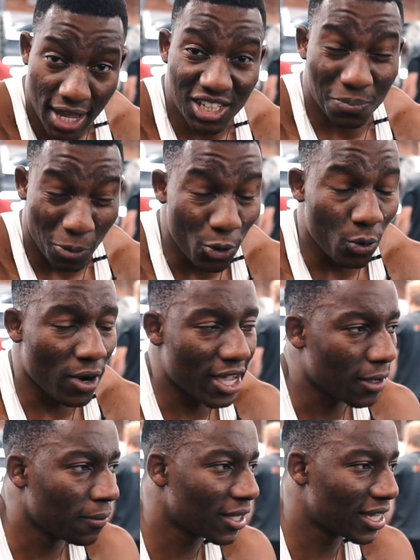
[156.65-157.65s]
Just pull the
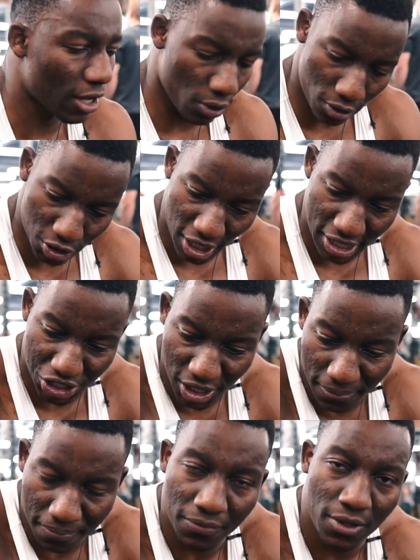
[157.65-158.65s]
weight, get a good contraction.